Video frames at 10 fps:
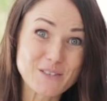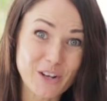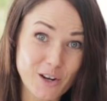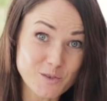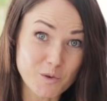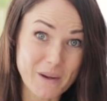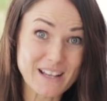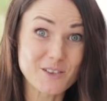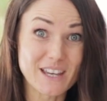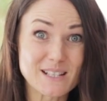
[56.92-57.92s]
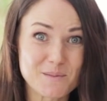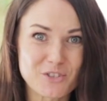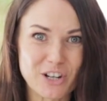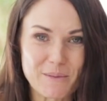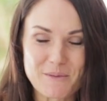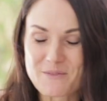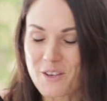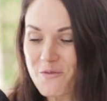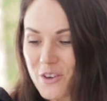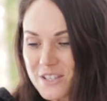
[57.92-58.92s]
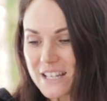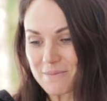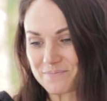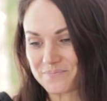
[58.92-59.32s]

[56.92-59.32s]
videos are all about, so get subscribed. So first up,